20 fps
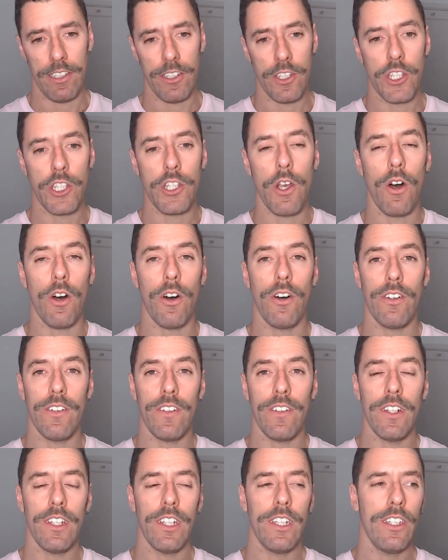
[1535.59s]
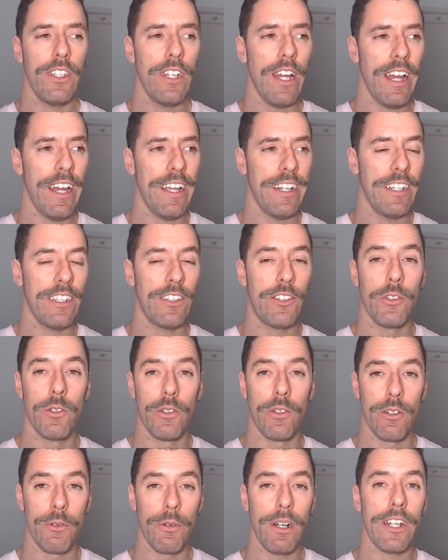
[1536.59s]
So, and to
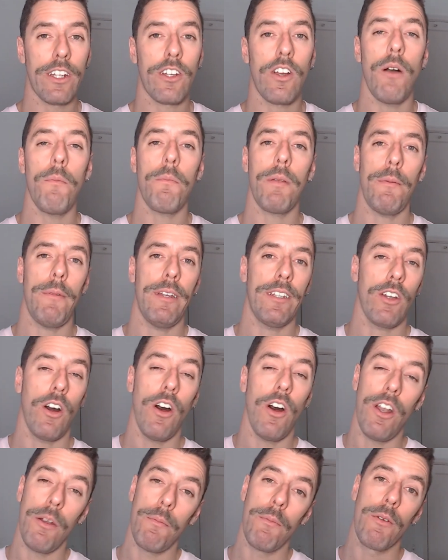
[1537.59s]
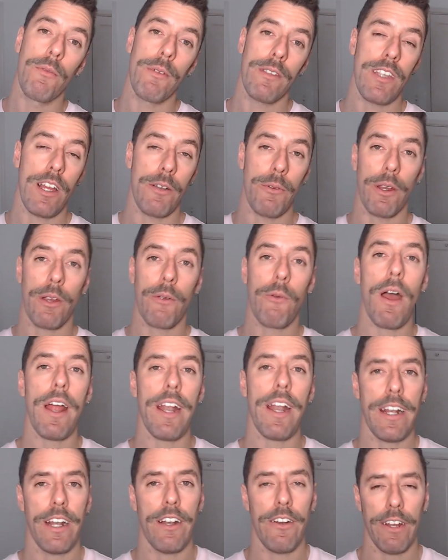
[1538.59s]
really complement other movements that require
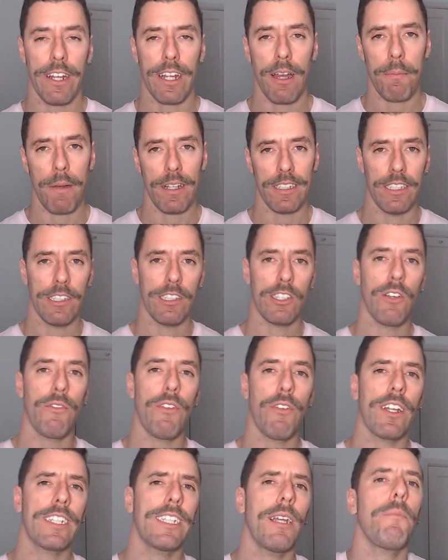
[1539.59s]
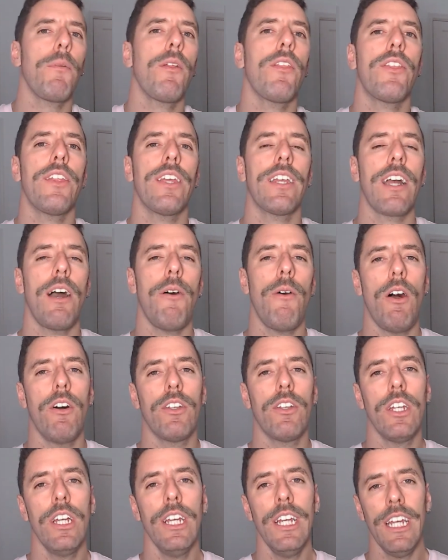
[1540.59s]
anaerobic capacity. So, for example, think
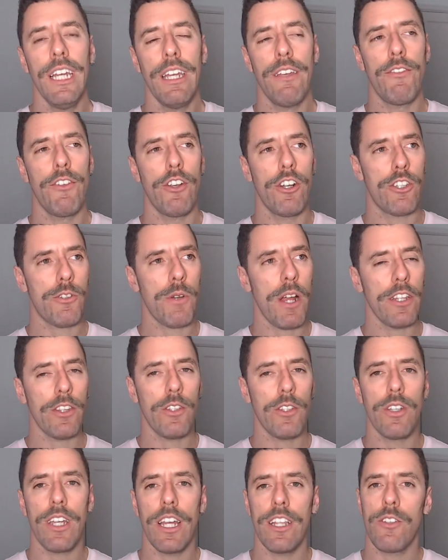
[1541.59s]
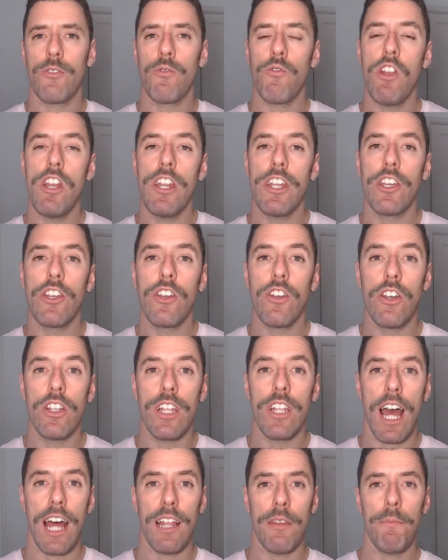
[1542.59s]
about if you're trying to get really
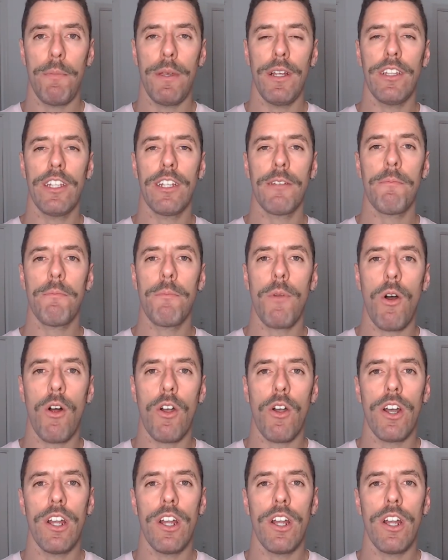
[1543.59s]
good at building more